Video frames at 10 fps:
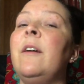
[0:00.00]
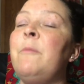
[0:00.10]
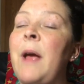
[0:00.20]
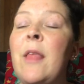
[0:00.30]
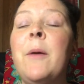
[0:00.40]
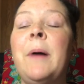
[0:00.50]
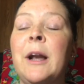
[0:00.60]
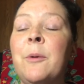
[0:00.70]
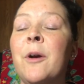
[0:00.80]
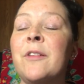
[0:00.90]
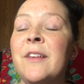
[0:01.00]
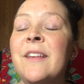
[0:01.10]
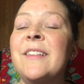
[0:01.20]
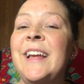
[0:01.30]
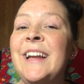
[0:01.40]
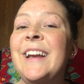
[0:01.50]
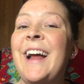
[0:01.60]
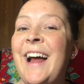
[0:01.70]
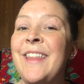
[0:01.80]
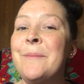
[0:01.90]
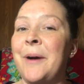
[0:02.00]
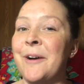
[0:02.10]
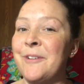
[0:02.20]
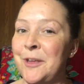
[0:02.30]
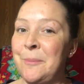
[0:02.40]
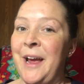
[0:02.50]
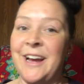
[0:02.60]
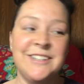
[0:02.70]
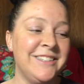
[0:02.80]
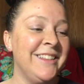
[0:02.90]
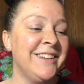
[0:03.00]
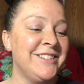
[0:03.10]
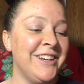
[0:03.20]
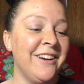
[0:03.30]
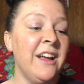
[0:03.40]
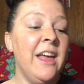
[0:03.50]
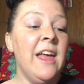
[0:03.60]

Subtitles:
Bath & Body Works is hitting it out of the park with their packaging this year.